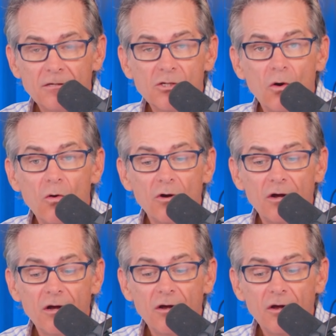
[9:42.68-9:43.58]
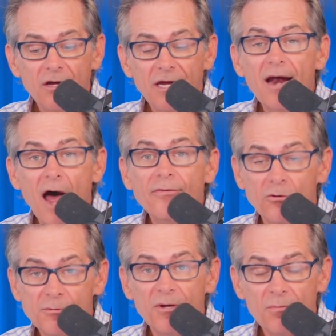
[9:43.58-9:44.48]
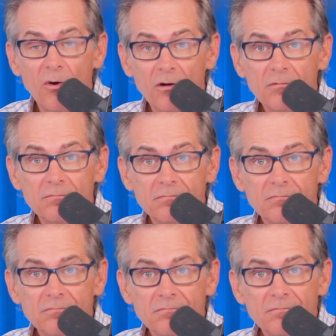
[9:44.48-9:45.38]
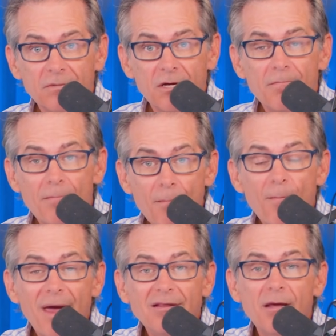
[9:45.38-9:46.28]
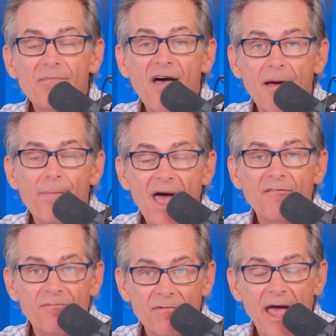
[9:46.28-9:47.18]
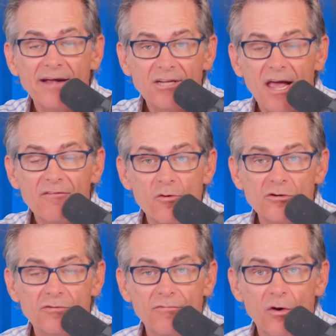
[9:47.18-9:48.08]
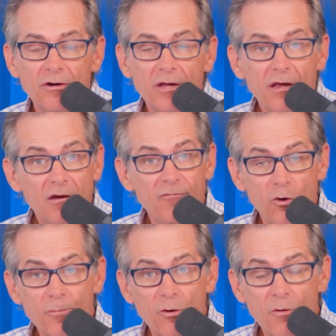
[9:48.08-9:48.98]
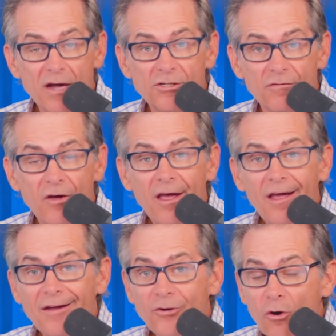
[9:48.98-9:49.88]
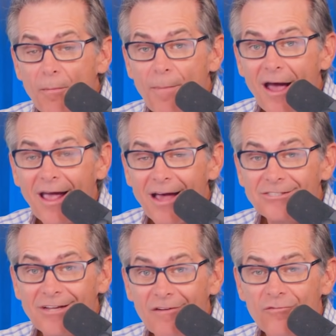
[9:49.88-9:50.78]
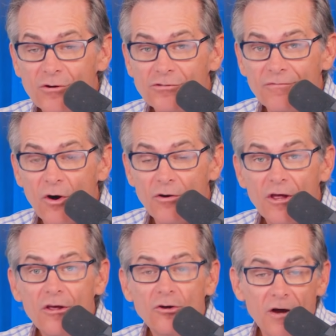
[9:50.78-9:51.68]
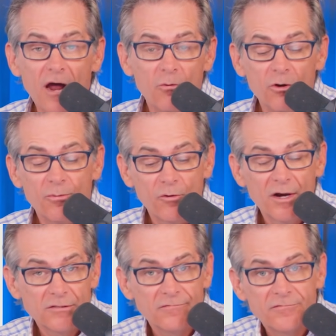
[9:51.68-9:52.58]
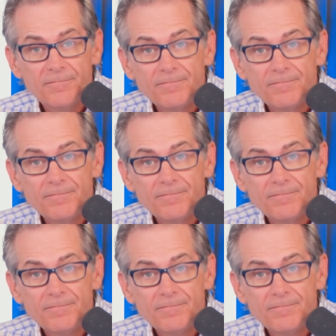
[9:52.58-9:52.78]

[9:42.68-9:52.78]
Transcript: So get on those people. Make them back, back hashtag force to vote. If you're a progressive and you don't back hashtag force to vote, you're not a real progressive.